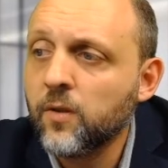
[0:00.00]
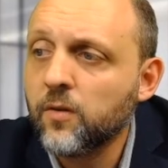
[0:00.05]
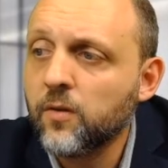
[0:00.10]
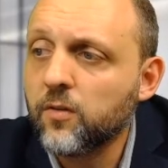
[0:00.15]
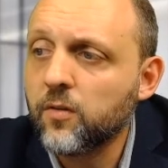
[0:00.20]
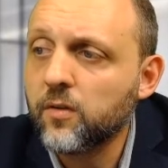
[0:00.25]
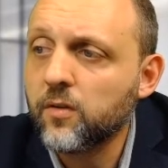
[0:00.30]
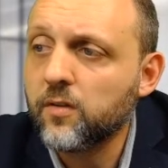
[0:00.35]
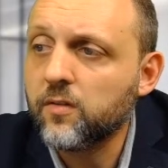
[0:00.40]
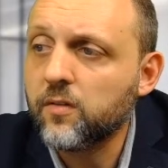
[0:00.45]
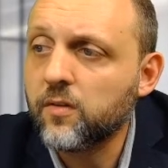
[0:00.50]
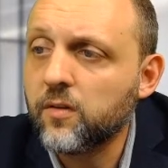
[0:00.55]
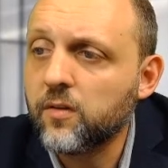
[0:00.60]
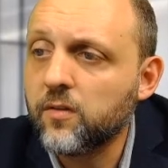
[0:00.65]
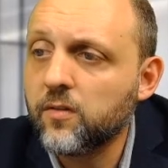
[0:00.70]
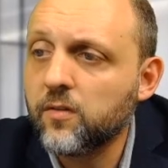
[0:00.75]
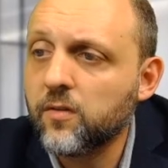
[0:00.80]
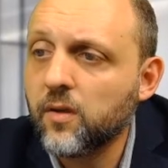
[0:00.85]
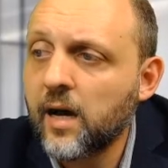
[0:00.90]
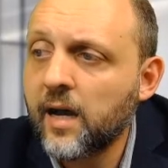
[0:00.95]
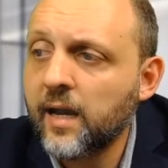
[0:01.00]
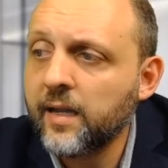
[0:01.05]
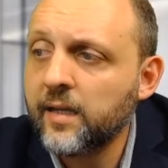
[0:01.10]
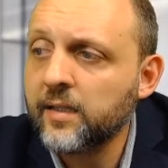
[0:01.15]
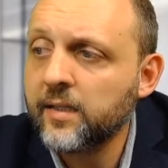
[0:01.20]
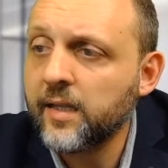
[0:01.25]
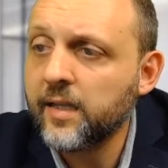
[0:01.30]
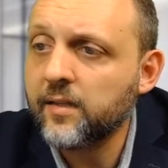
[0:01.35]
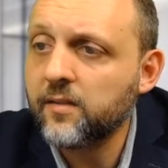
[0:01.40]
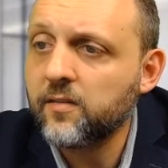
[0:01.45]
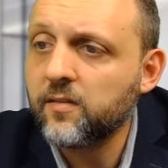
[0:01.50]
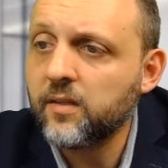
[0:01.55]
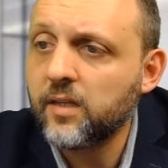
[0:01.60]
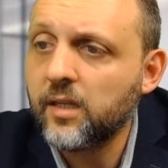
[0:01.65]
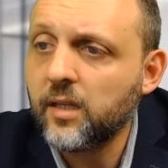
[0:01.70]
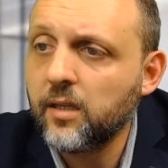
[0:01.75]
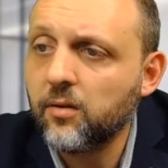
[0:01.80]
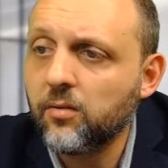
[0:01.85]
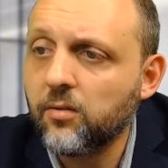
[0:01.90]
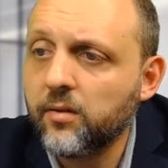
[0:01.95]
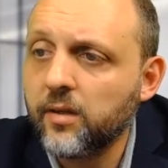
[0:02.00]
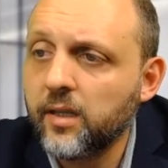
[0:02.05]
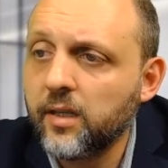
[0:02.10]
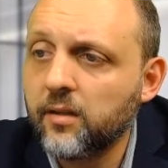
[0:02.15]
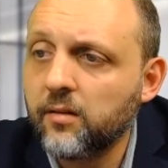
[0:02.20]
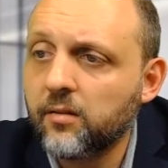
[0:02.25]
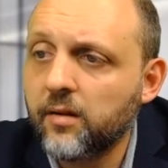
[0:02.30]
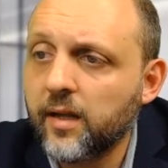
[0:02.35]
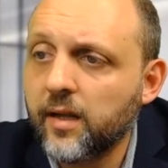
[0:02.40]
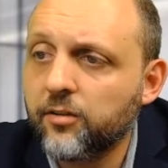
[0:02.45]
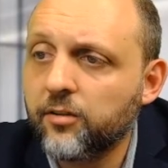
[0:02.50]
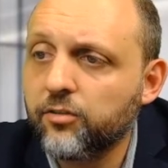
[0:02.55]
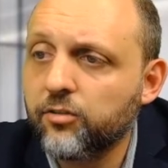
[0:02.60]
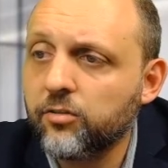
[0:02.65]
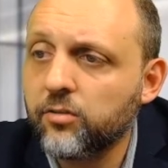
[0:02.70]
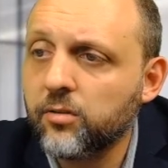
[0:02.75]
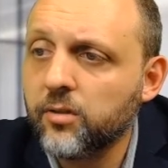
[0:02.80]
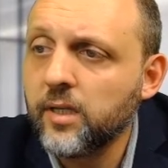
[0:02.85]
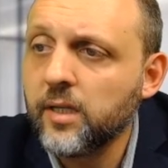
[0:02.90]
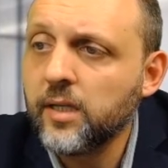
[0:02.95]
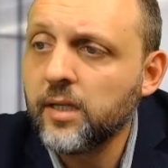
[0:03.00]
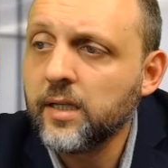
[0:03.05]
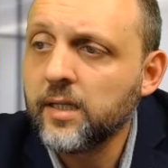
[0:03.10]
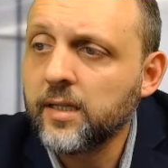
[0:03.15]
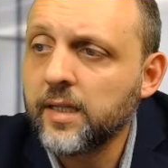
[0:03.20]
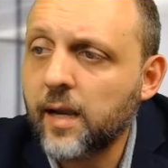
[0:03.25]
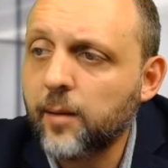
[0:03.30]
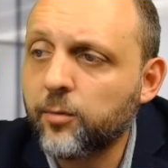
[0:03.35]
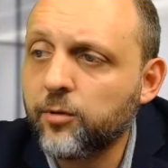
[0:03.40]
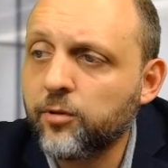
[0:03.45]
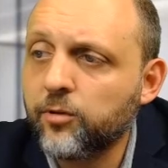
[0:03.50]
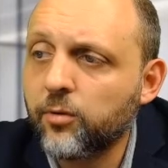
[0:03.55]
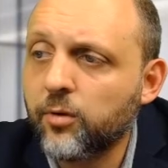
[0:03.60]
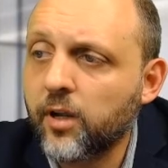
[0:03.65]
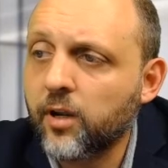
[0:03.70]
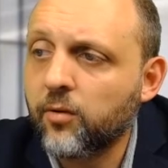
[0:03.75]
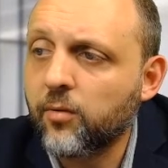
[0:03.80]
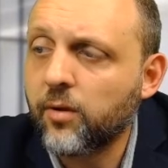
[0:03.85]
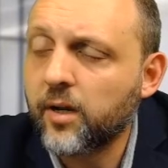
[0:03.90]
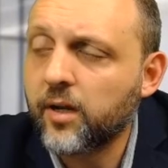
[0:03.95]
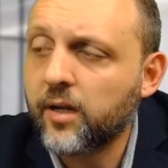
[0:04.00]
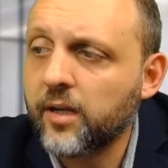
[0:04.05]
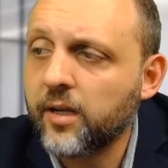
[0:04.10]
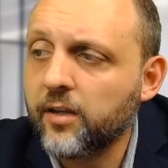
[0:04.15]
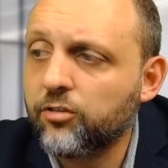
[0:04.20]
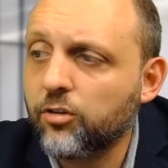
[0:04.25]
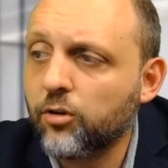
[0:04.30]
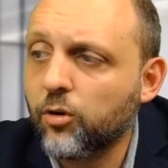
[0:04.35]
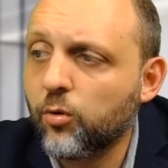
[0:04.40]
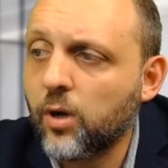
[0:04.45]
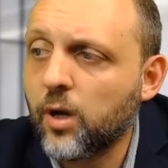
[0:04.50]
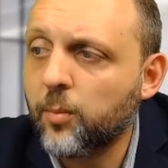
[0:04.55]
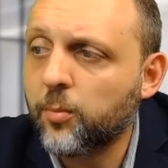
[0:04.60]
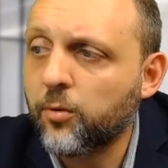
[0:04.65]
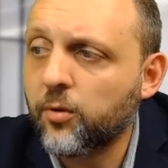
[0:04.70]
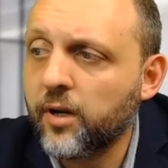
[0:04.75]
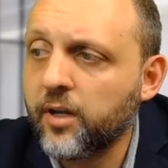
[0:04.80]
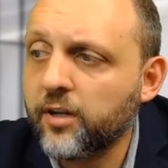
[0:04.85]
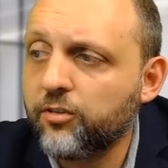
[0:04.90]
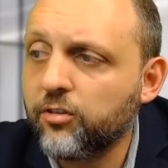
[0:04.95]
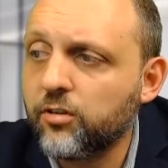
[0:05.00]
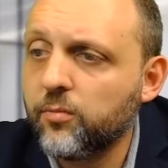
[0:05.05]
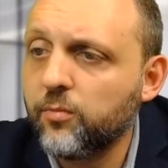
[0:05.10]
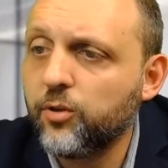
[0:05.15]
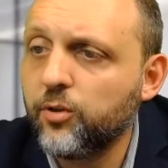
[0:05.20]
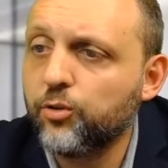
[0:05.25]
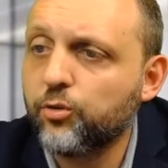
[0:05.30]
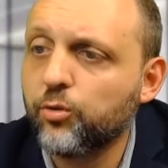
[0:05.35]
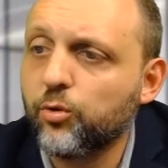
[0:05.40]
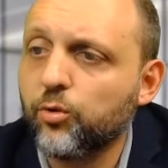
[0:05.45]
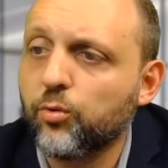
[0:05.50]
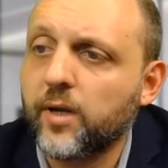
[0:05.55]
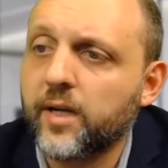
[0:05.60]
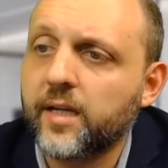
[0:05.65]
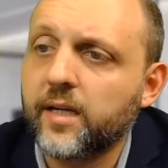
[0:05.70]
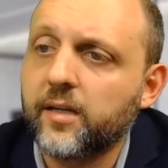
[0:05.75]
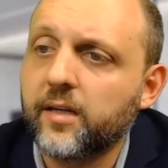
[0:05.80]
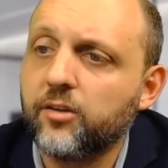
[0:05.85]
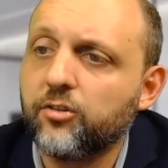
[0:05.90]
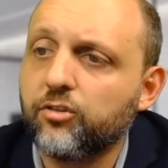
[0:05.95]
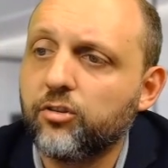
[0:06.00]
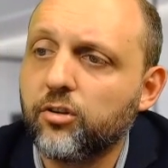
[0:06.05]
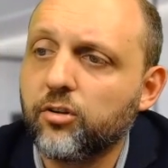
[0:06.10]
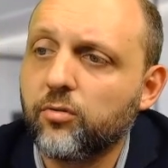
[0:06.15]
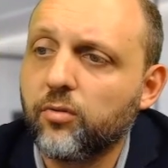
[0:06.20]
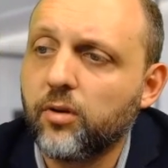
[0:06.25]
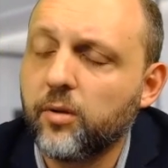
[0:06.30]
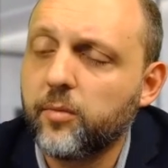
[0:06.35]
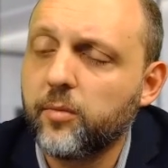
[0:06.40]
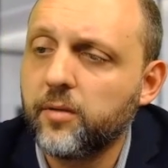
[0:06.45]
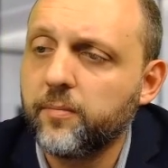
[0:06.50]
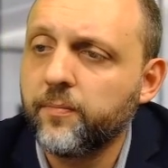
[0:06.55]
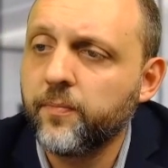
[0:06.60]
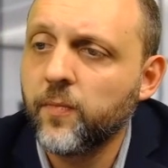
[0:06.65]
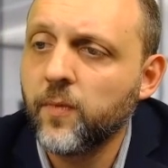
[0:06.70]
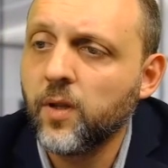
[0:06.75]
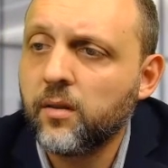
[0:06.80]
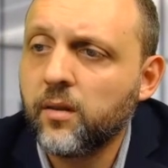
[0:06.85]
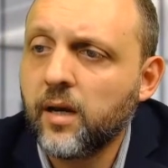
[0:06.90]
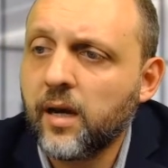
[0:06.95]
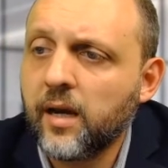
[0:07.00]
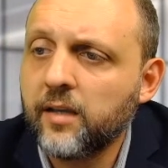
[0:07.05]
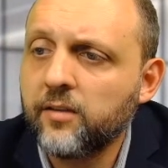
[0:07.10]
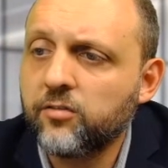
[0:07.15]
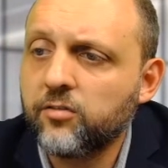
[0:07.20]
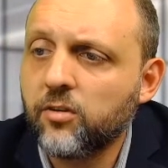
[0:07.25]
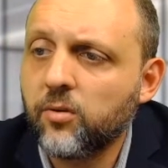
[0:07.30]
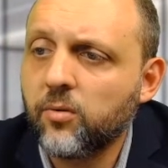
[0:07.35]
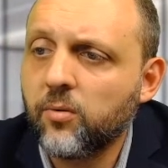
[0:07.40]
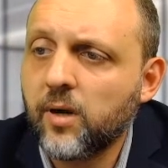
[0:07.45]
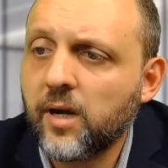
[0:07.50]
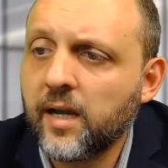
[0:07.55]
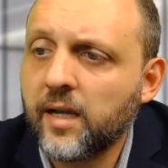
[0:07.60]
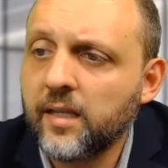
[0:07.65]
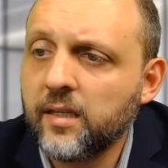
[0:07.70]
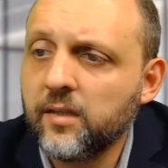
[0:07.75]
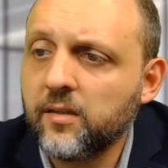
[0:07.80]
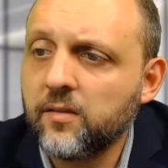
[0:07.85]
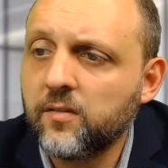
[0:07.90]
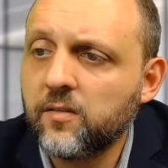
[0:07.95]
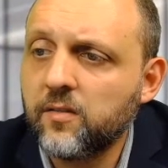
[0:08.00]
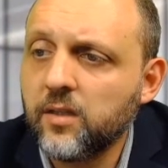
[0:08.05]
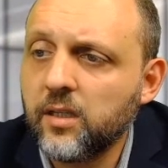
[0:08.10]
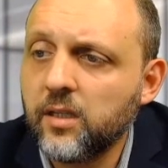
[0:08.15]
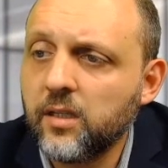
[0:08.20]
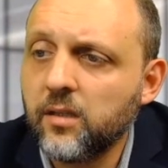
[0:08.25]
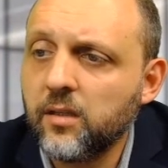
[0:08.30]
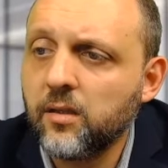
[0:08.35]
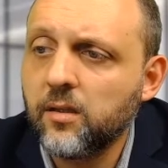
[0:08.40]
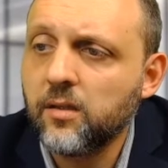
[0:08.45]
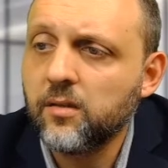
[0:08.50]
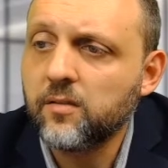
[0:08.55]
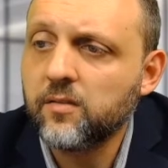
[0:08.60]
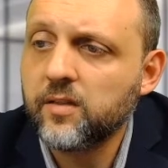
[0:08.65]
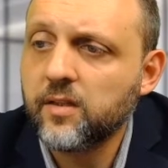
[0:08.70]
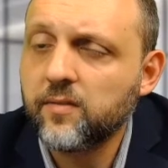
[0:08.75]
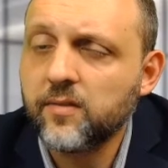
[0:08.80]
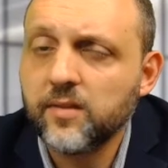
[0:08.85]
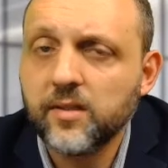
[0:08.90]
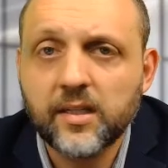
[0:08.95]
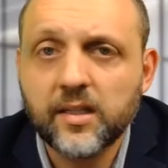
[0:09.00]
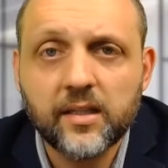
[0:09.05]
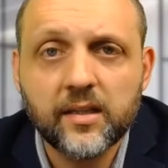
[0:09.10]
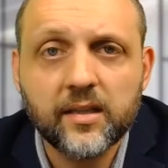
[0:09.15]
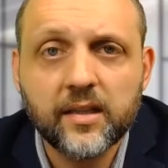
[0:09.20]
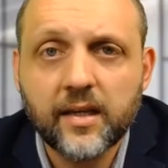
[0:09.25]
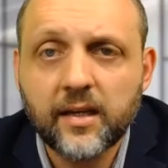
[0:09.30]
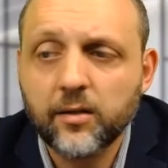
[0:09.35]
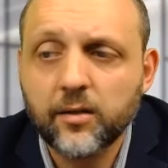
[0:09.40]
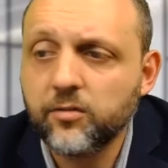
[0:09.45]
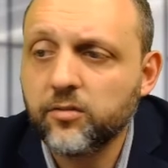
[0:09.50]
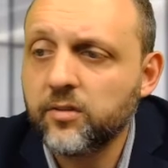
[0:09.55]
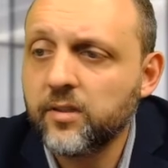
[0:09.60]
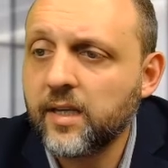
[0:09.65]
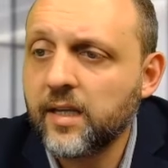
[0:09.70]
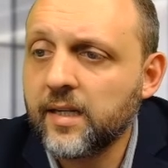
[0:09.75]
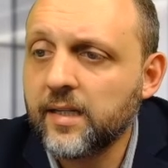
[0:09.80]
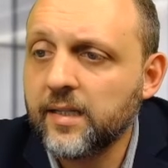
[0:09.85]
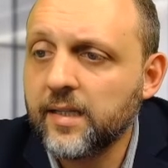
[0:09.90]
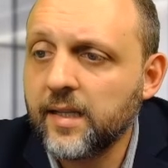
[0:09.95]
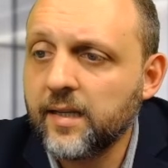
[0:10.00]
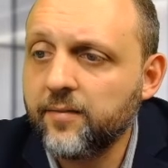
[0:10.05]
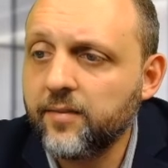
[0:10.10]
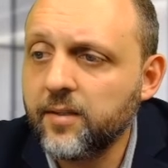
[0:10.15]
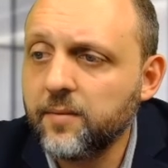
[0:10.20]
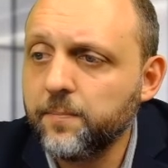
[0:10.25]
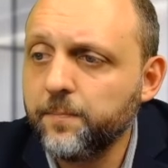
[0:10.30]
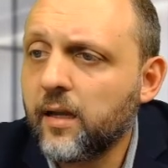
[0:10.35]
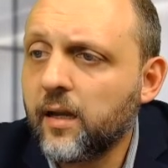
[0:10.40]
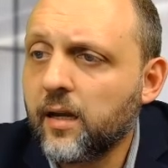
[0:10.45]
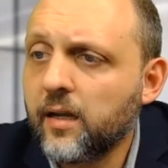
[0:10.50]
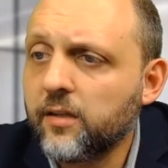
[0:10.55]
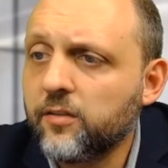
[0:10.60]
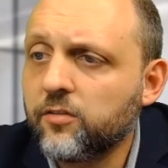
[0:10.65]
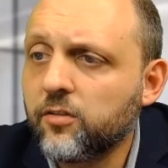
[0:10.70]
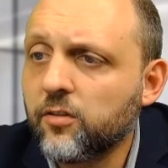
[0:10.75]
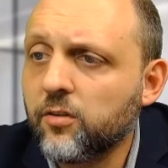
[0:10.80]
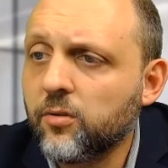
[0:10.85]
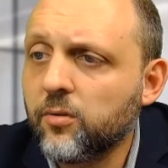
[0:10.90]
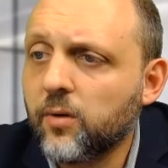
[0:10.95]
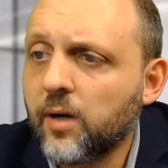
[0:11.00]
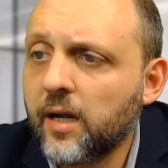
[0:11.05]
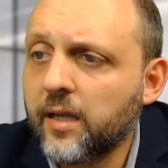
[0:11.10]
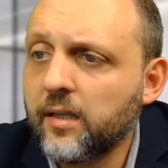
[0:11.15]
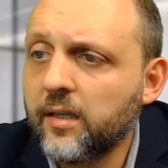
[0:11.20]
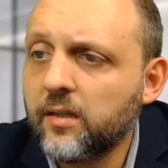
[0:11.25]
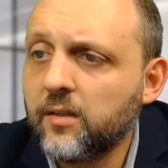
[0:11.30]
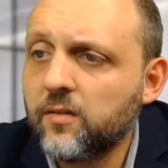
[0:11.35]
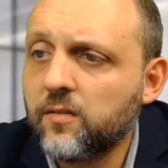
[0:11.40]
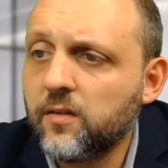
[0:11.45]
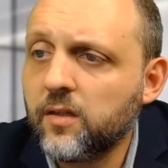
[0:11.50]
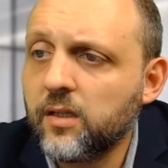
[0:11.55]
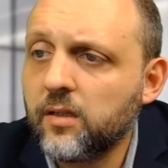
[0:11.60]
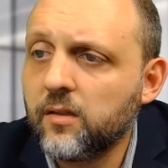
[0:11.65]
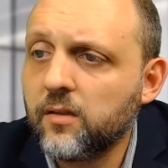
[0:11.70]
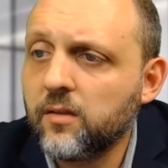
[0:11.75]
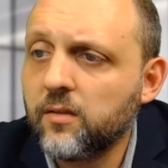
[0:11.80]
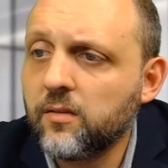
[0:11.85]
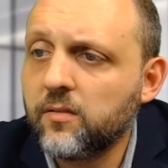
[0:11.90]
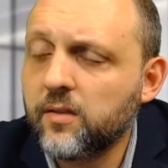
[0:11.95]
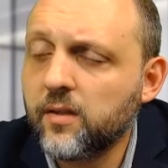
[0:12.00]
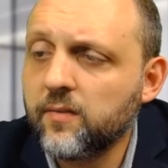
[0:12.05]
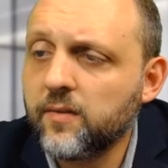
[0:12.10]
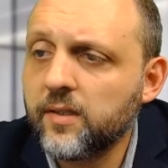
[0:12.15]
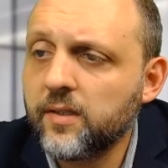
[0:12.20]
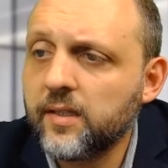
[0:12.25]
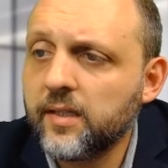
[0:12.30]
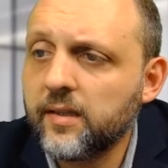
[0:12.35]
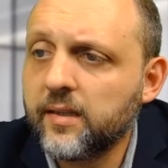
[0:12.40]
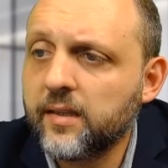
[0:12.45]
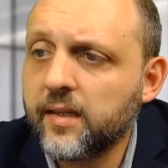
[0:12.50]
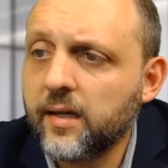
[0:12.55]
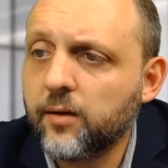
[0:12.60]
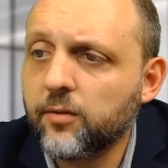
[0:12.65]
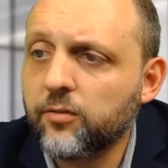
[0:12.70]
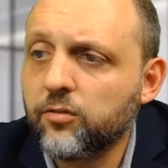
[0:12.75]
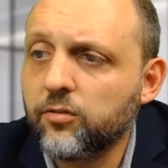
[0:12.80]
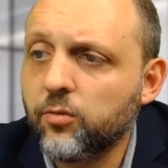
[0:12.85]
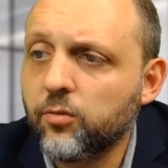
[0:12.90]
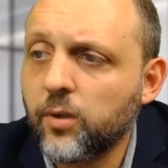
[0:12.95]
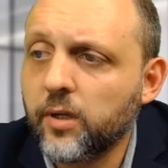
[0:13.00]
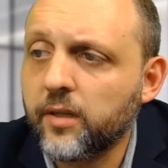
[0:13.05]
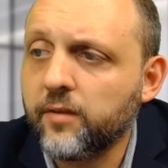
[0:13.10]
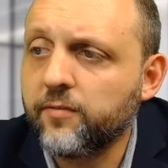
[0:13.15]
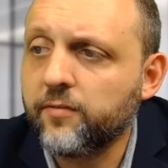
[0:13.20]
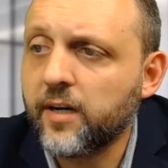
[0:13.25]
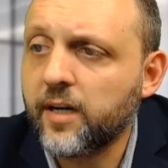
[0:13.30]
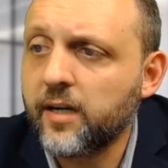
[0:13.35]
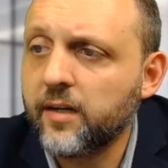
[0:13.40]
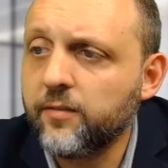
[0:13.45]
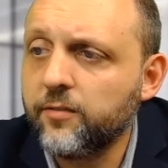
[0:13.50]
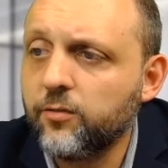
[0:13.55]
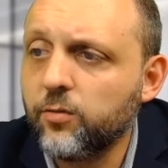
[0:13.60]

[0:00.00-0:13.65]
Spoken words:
So this is ILAC, or the International Laboratory Accreditation Cooperation Mutual Recognition Agreement, ISO IEC 17011, ISO IEC 17025,